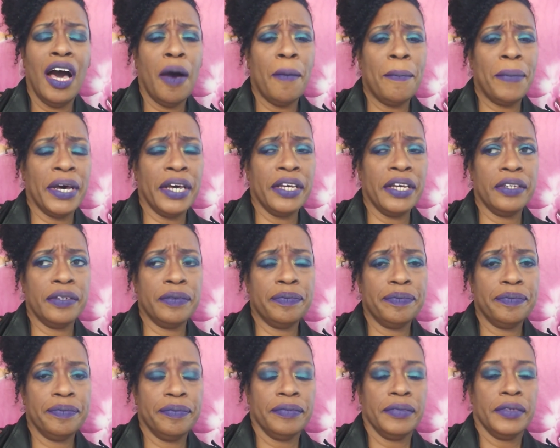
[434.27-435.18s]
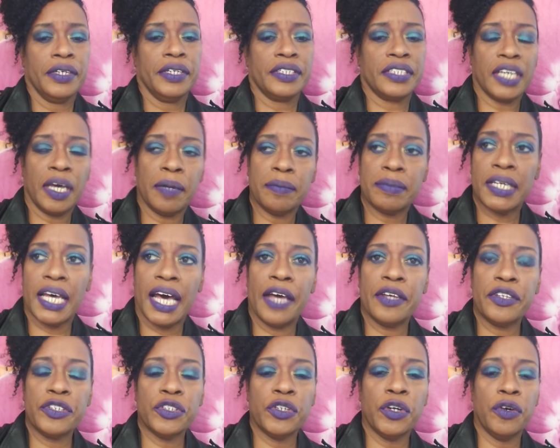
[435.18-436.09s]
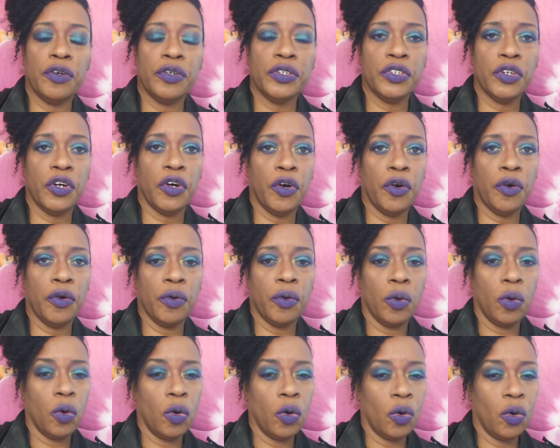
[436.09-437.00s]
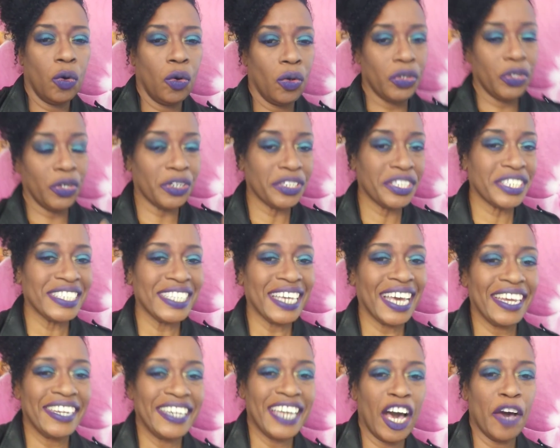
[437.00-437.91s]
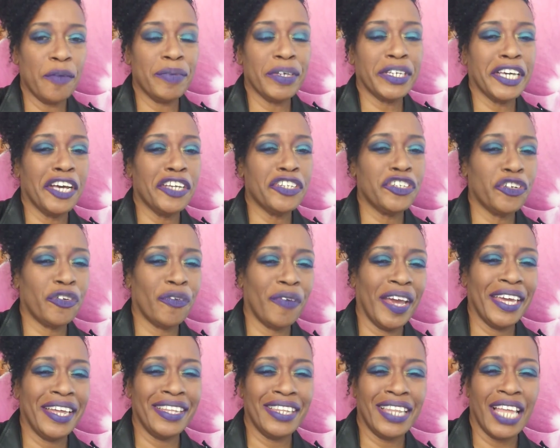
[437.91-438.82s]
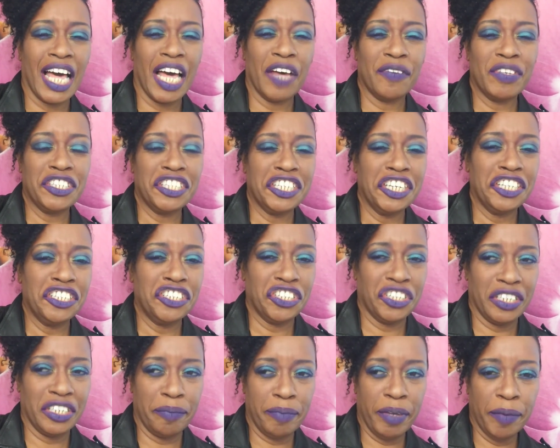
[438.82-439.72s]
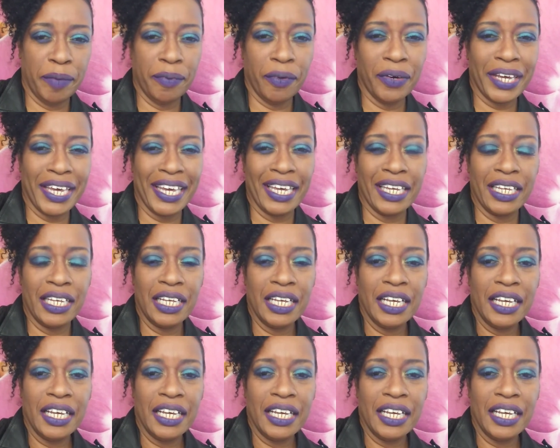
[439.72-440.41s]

But sometimes you'll stand out because you create a lot of attention, and people get